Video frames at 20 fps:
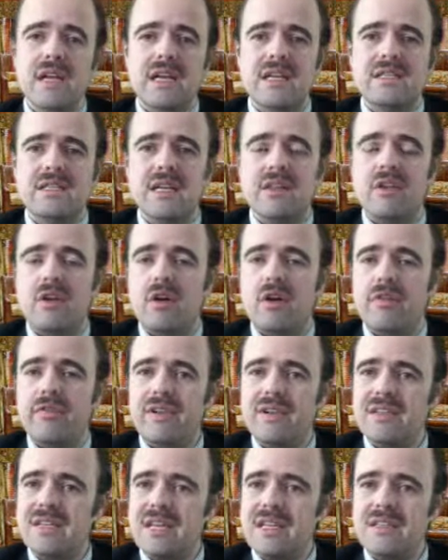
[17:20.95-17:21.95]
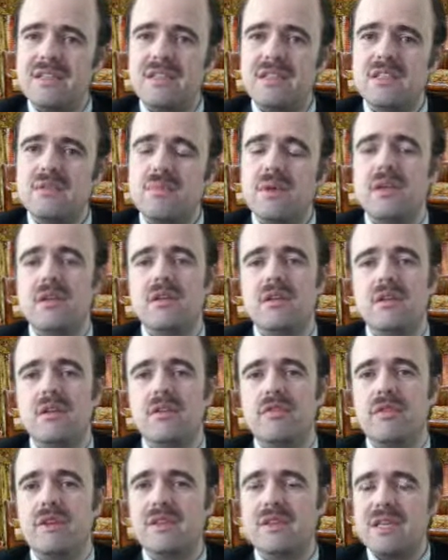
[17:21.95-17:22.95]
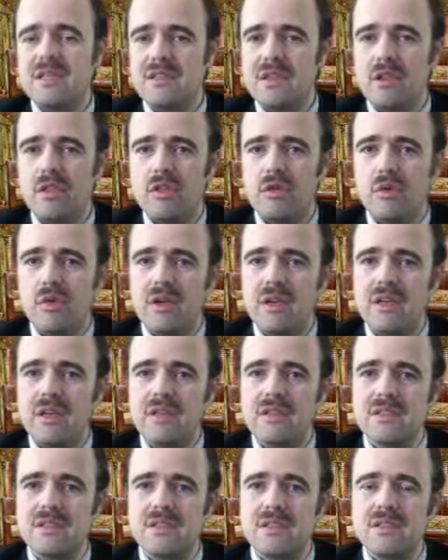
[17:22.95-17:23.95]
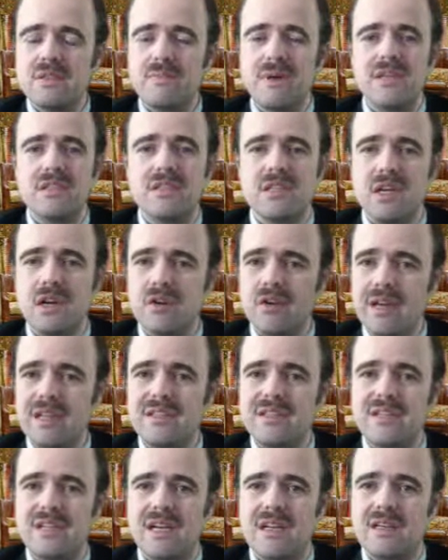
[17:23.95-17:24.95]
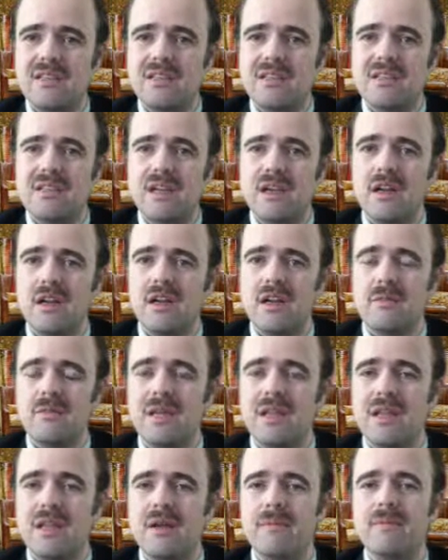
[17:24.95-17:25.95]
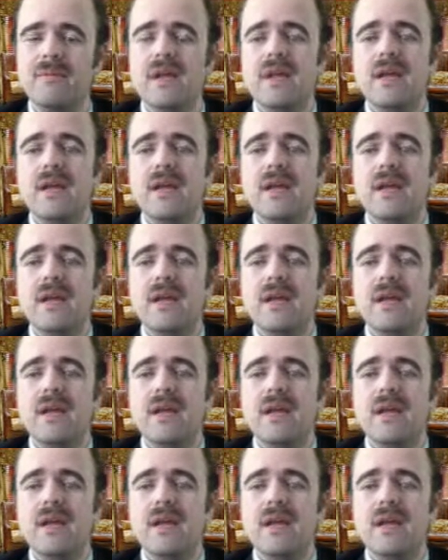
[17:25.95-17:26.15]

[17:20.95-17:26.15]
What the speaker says: is that there are fantastic speakers, fantastic thought leaders in the space, great scientists that are going to be there.